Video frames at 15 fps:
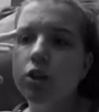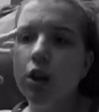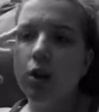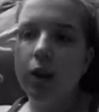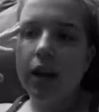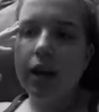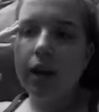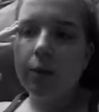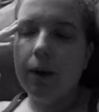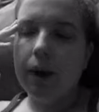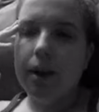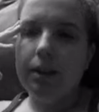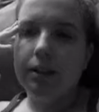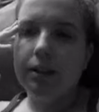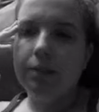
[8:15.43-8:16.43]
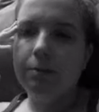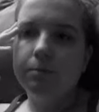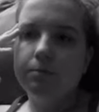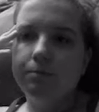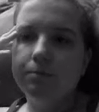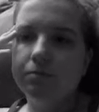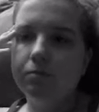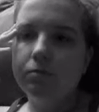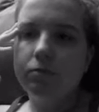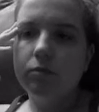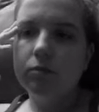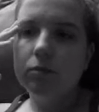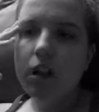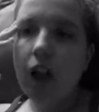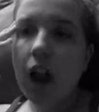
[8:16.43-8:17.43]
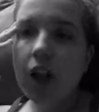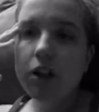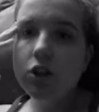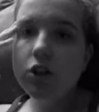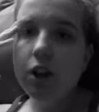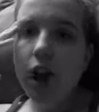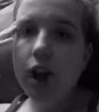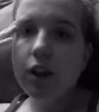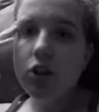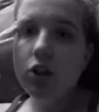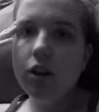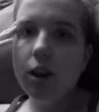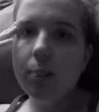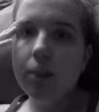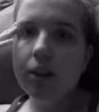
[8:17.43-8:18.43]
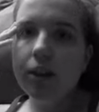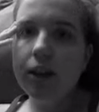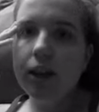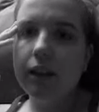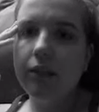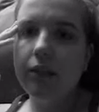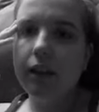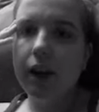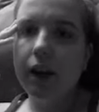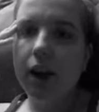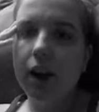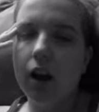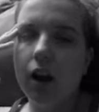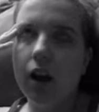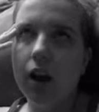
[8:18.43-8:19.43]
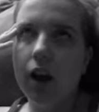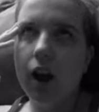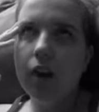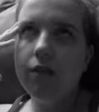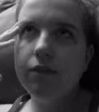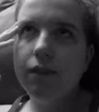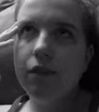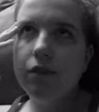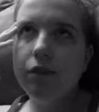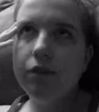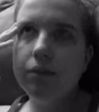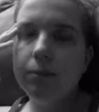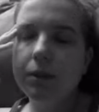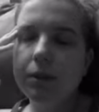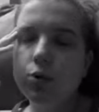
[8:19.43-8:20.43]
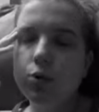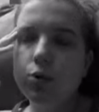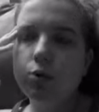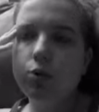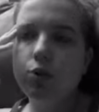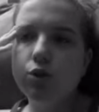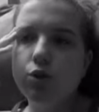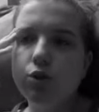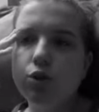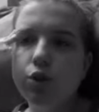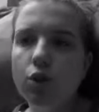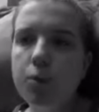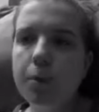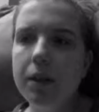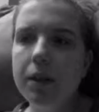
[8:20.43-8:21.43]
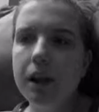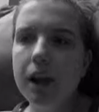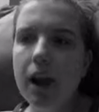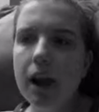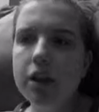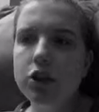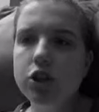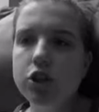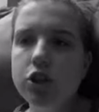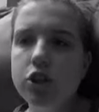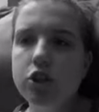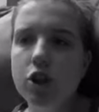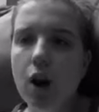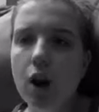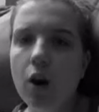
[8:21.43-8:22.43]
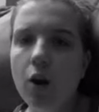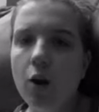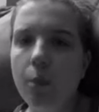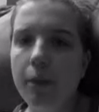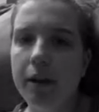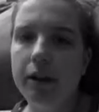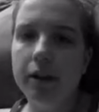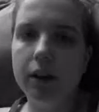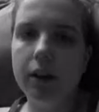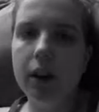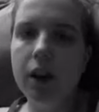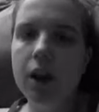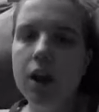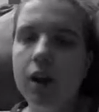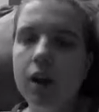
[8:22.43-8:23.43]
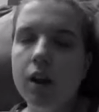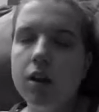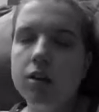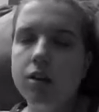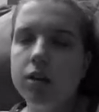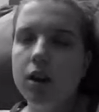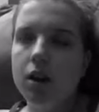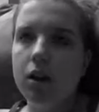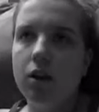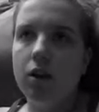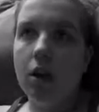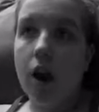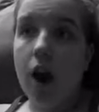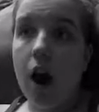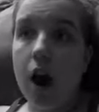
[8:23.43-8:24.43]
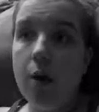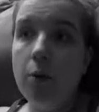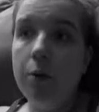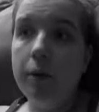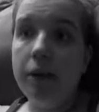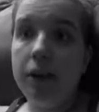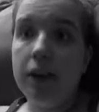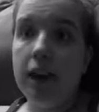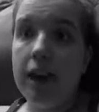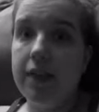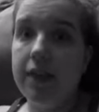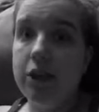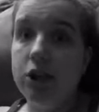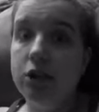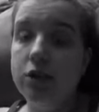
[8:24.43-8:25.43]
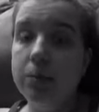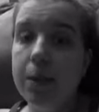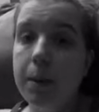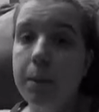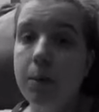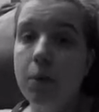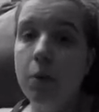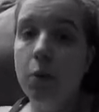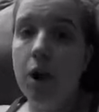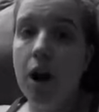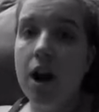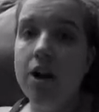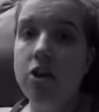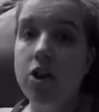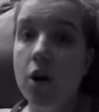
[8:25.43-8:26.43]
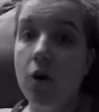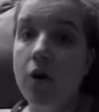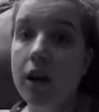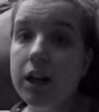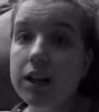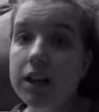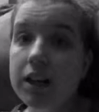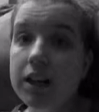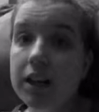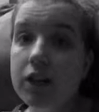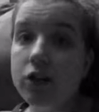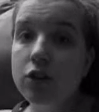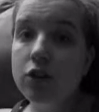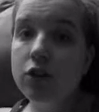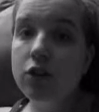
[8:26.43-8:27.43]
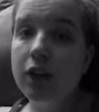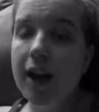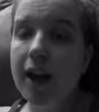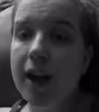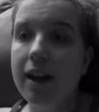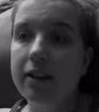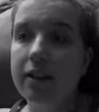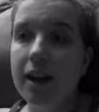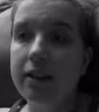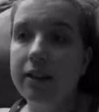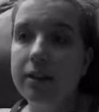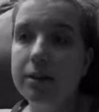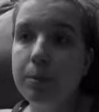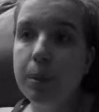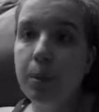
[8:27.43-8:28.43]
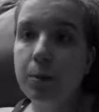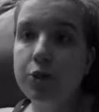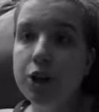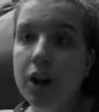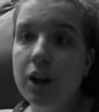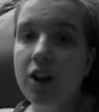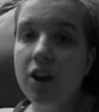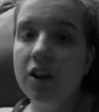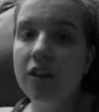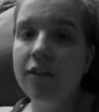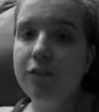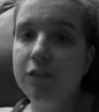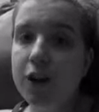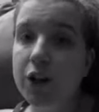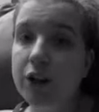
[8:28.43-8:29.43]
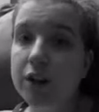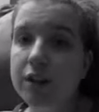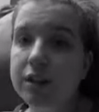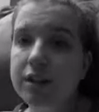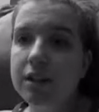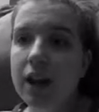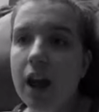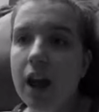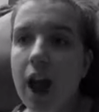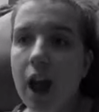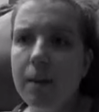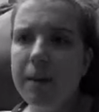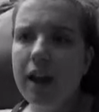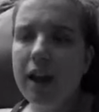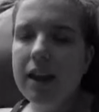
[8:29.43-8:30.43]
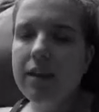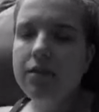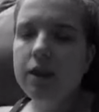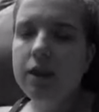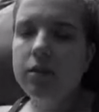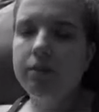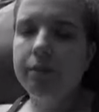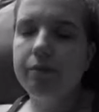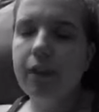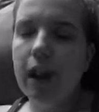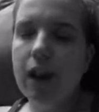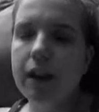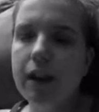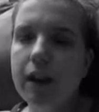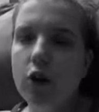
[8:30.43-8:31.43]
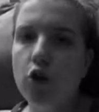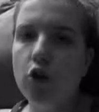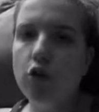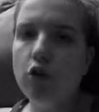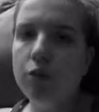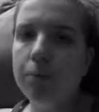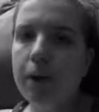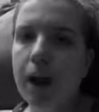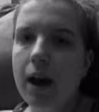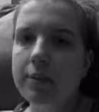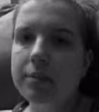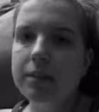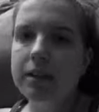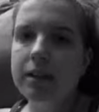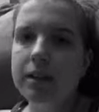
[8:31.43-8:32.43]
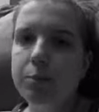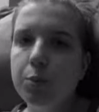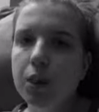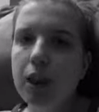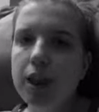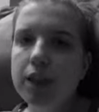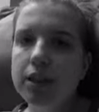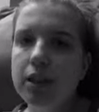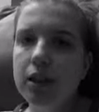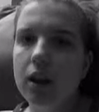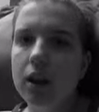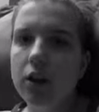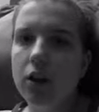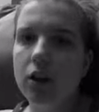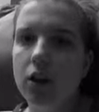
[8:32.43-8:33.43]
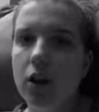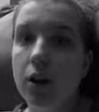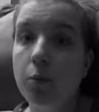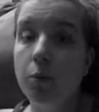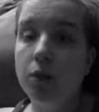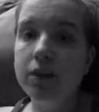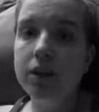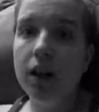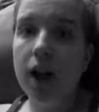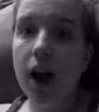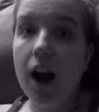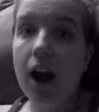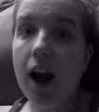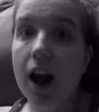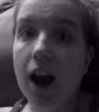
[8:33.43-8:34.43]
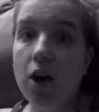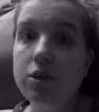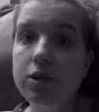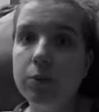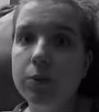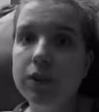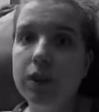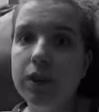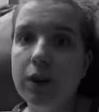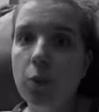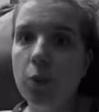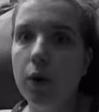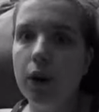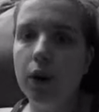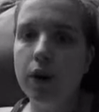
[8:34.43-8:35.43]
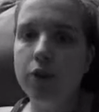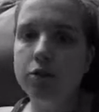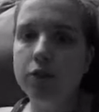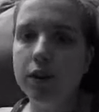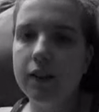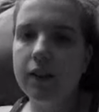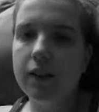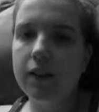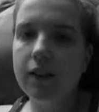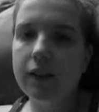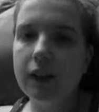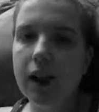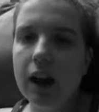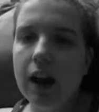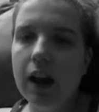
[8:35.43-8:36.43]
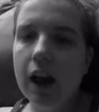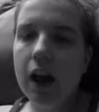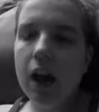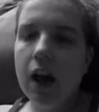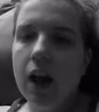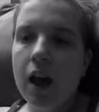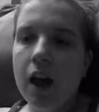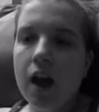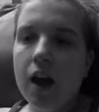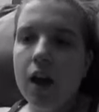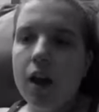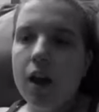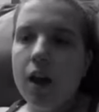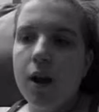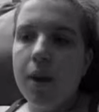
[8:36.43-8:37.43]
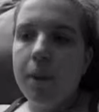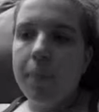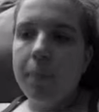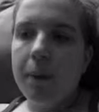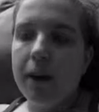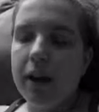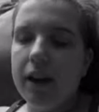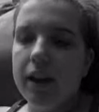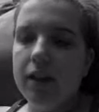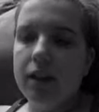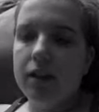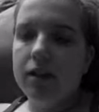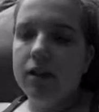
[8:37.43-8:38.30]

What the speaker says: So anyways, I could not believe that I fell for something so stupid. Like, I should know better. So I will be looking in the newspaper where I know that it's legal and that these people check on it first. I mean, I like Google Maps this place, and, you know, it was a house. It wasn't like a warehouse or anything like that. But